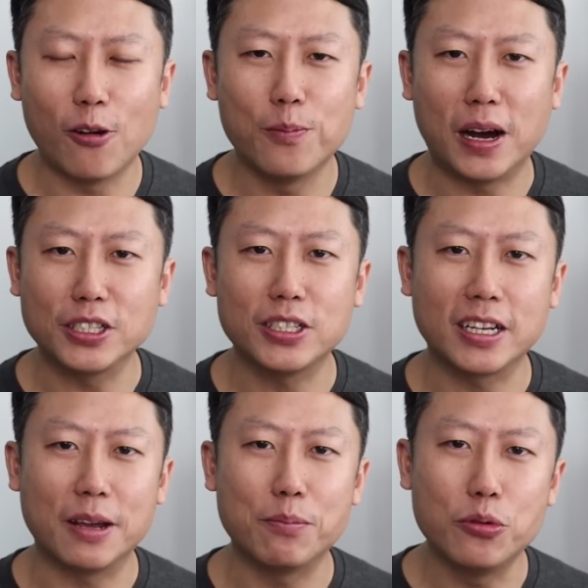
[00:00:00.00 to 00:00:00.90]
much they
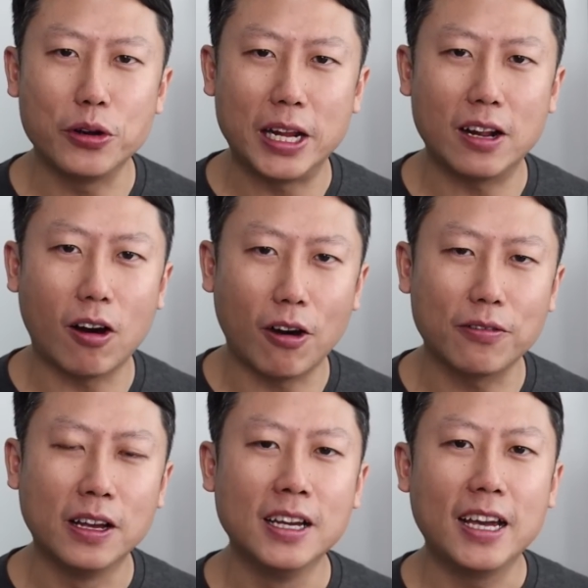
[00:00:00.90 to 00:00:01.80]
can pull it off
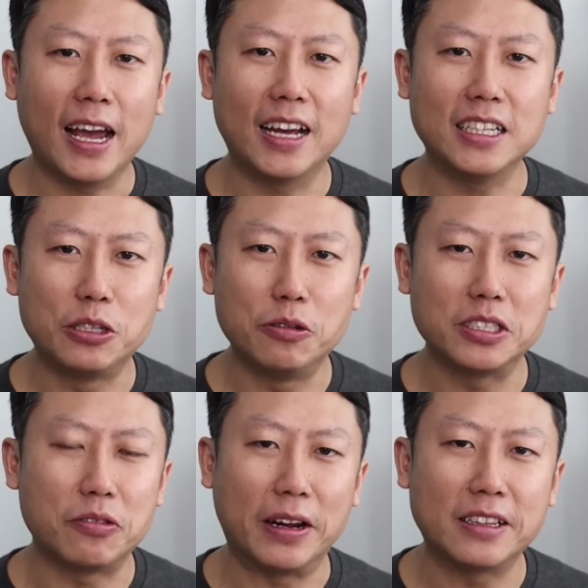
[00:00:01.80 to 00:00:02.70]
and increase
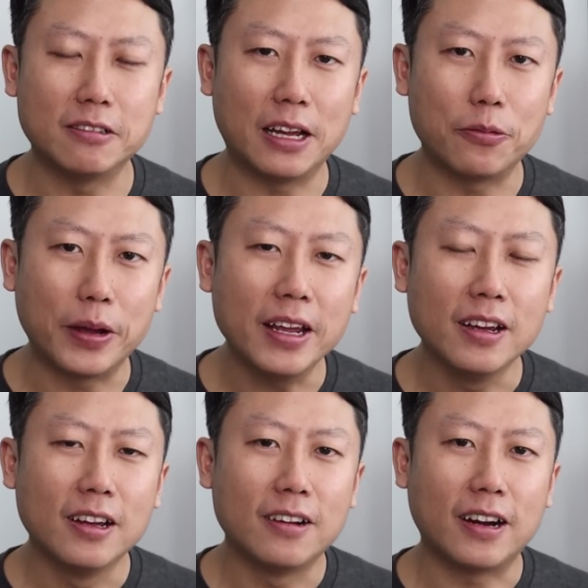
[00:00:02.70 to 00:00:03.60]
the rental that way,
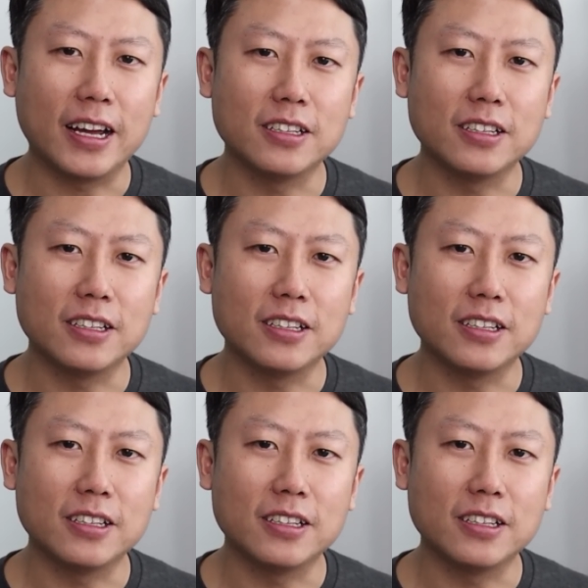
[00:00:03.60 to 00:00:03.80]
right?